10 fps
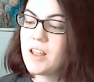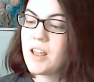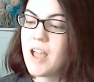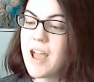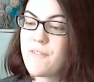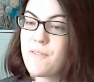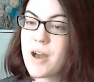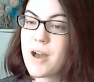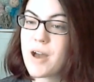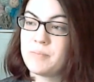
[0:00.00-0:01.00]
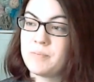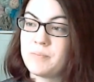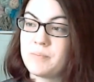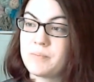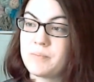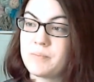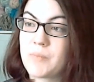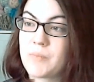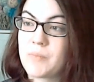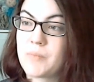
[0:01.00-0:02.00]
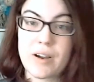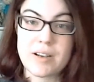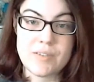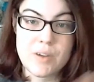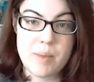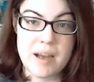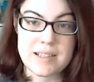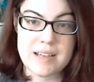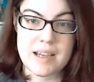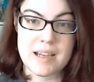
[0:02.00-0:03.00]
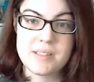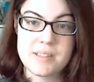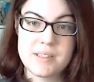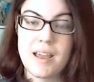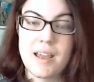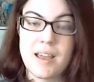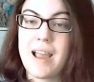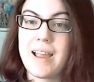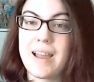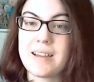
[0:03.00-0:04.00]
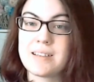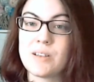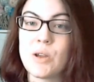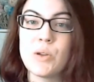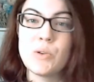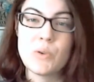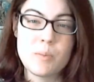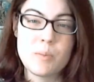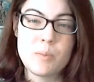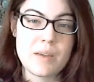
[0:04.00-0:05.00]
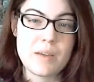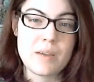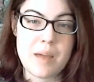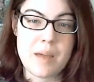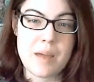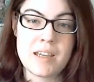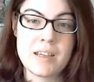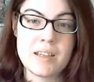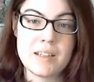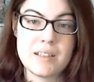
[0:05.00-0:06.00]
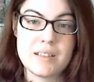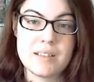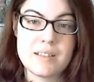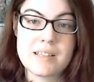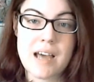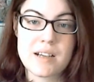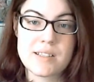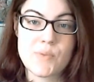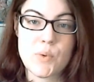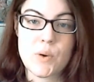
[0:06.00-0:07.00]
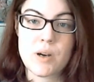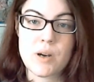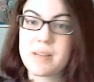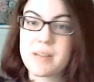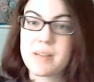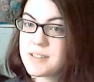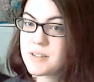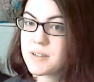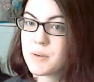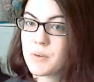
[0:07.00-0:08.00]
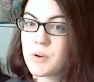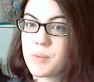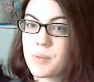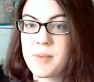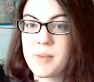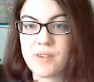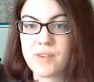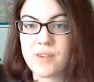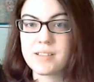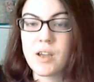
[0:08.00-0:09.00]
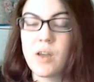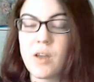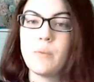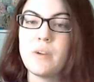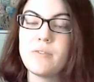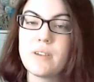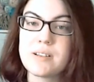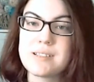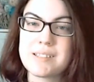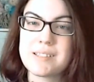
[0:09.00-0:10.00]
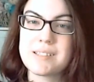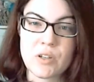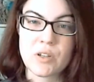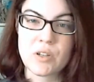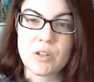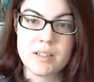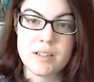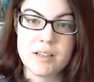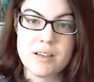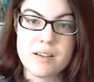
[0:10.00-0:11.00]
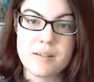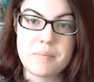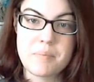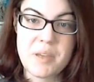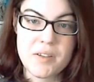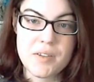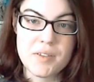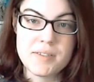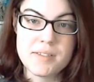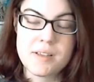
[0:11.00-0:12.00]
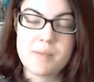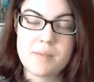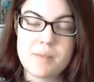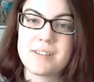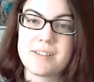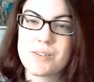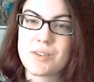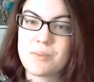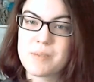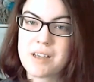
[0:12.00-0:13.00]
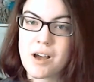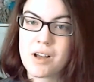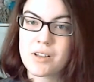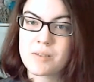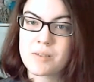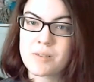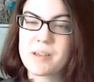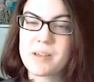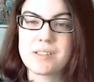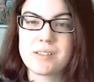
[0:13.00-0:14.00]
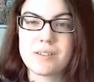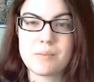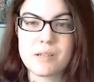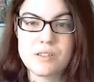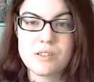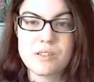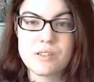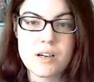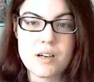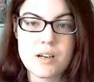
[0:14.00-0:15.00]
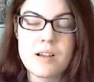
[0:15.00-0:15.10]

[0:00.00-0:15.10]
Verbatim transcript: have, um, we're very different body types. And normally when I make socks for my sister or my best friend, we have very similar builds. My sister's a little bit taller, my best friend's a little bit shorter,